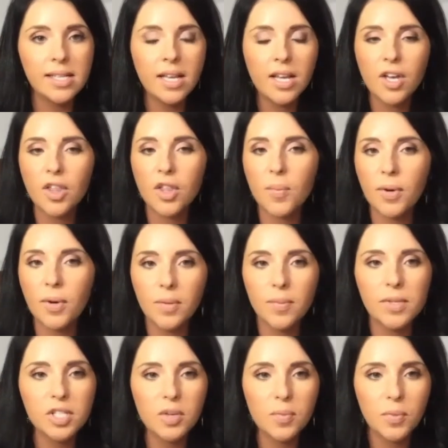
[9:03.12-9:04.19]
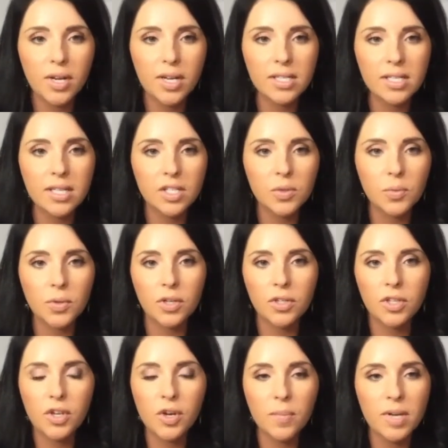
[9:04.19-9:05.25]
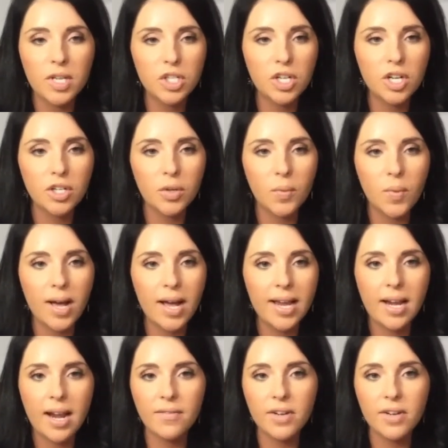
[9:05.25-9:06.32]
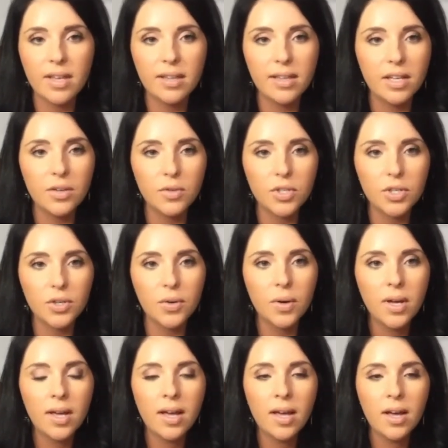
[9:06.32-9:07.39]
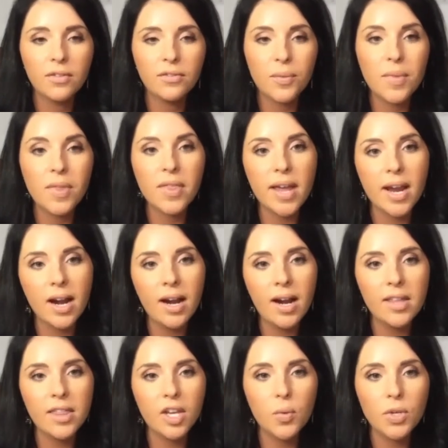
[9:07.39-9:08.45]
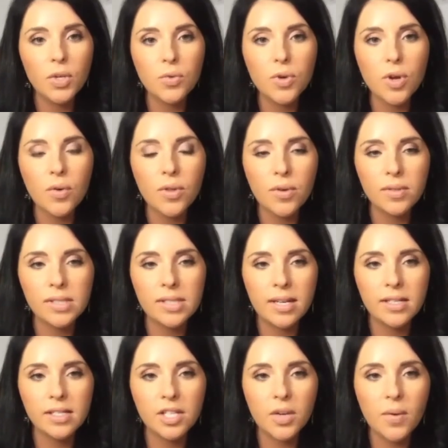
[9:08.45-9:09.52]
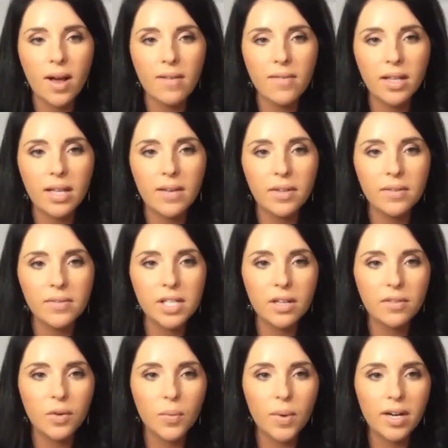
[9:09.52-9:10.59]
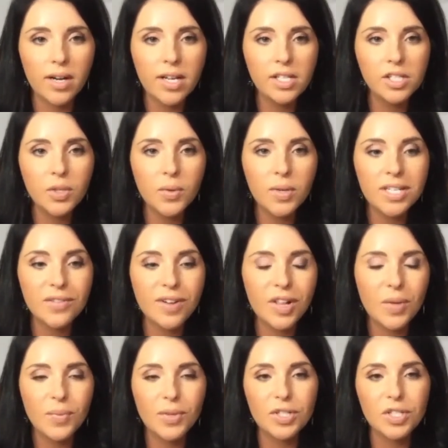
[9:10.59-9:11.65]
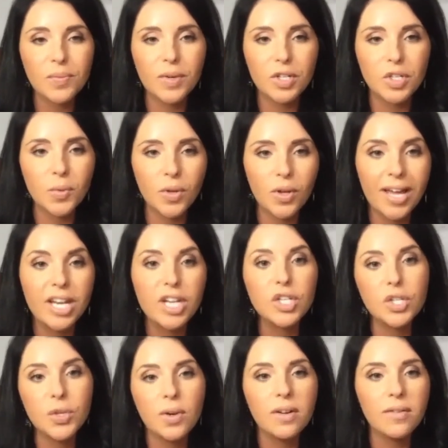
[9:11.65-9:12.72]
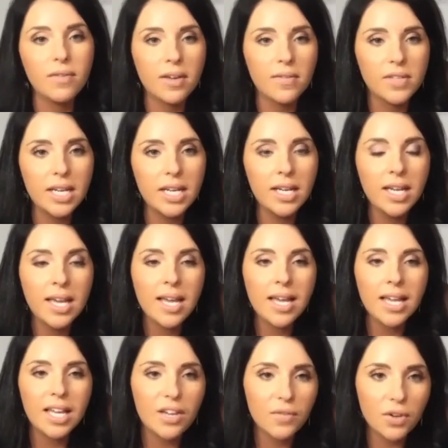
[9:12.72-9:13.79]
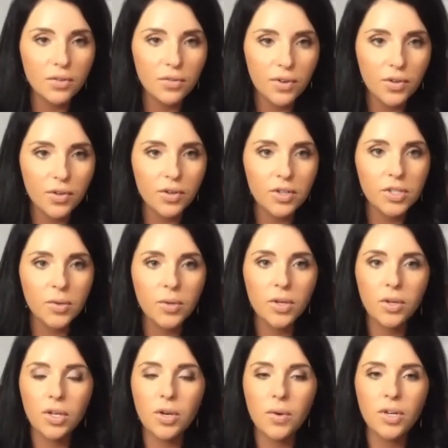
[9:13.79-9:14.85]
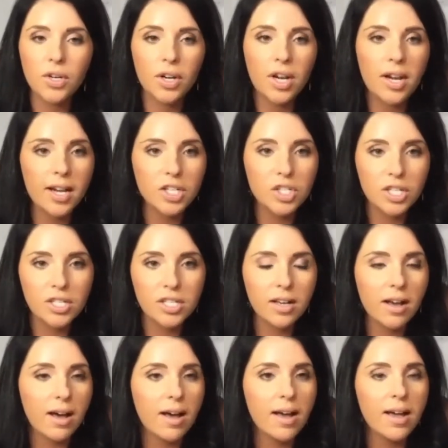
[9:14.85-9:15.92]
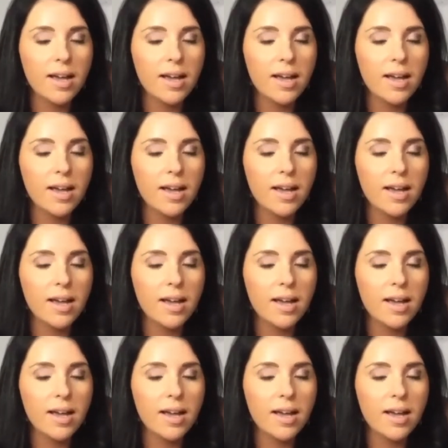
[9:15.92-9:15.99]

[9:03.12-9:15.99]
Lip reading: the purpose you bring to this world, your mission and your why, and everything that you do. From there, I think when you know those things and you have that level of self-awareness, you can develop your spiritual and intuitive gifting even further. So, your connection to God,